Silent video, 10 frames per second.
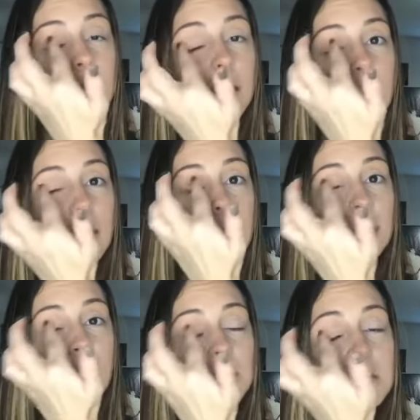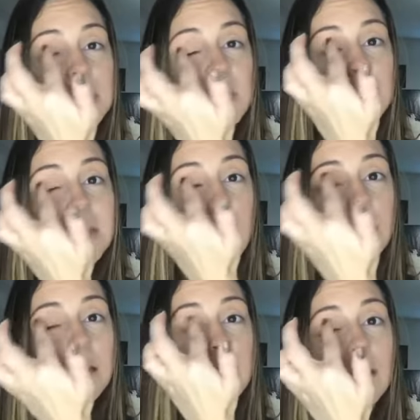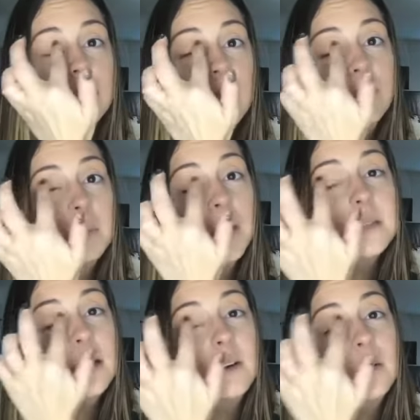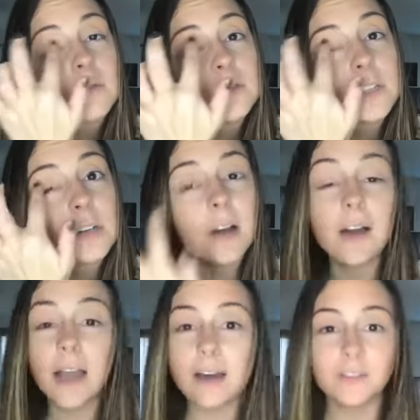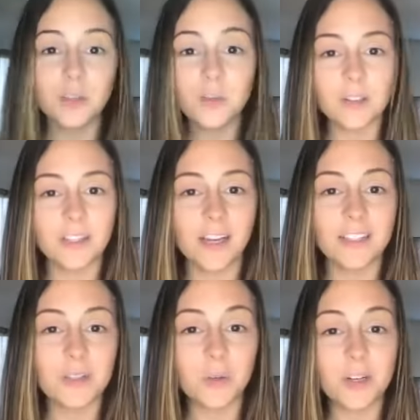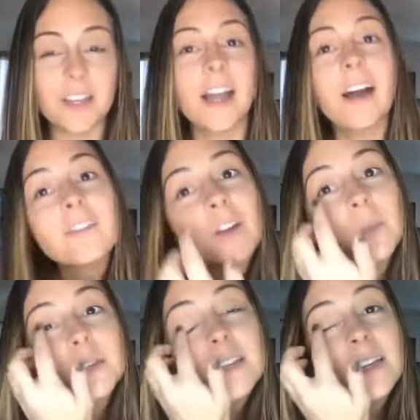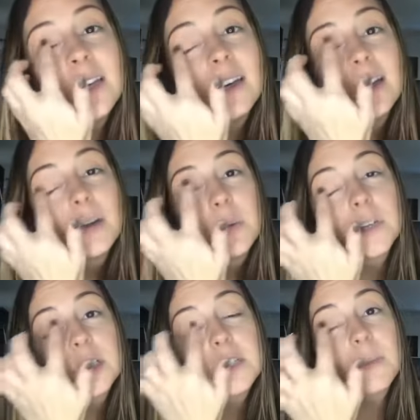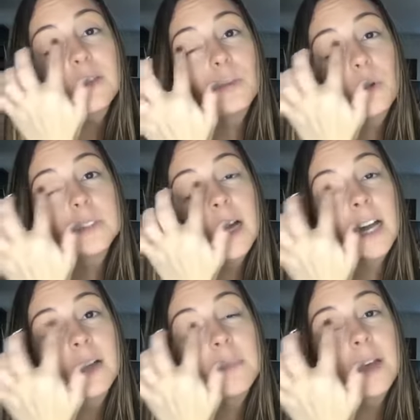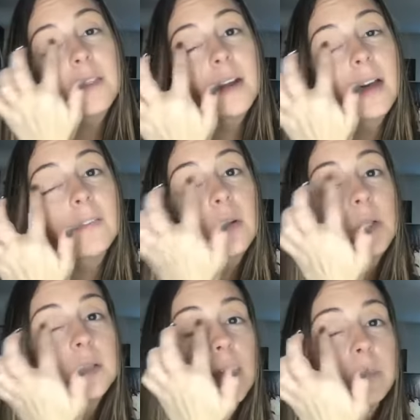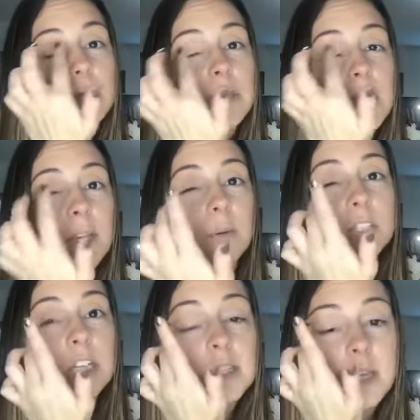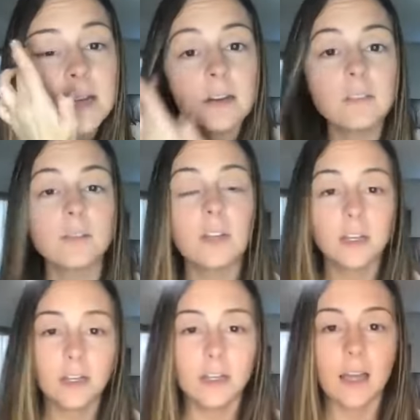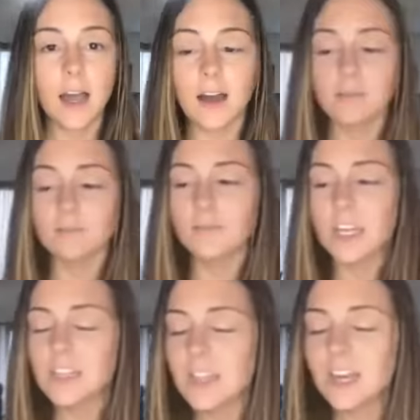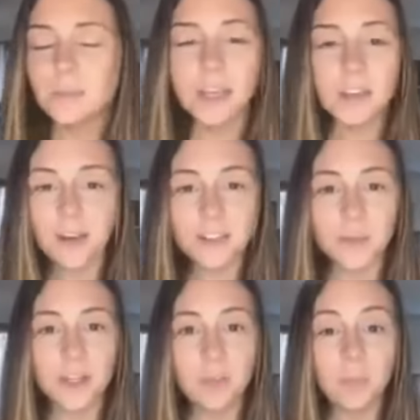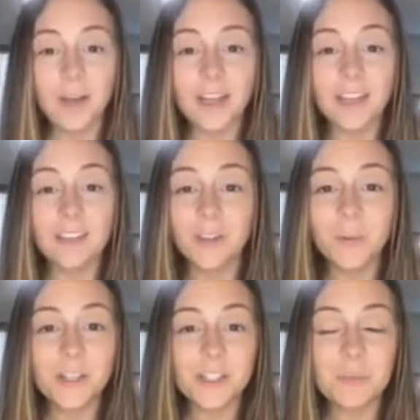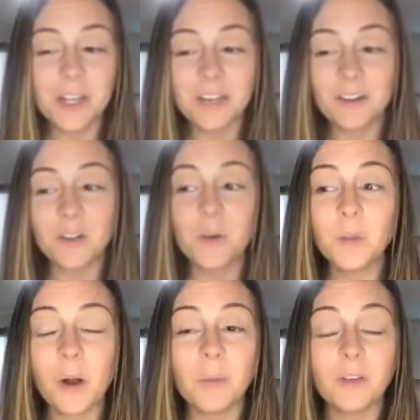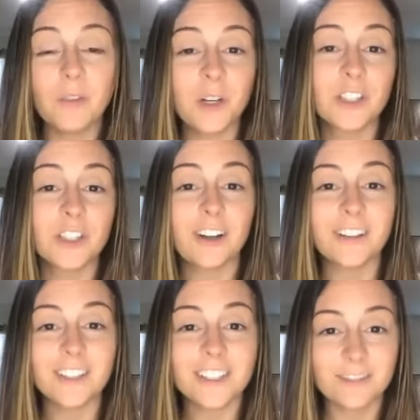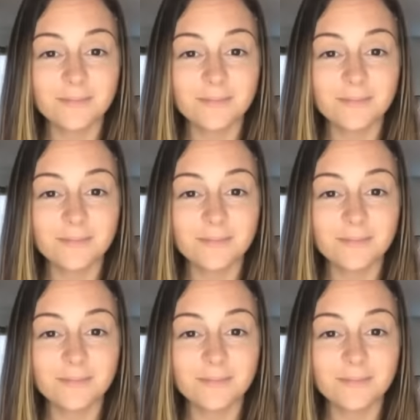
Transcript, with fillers: And that's just the mentality that I've given myself. So now I have two online stores. I have Farmasi, which is my full time, and then I have the online boutique, which I just kind of um, I just kind of play around with, but you know what? Just playing around with brought me a few hundred dollars.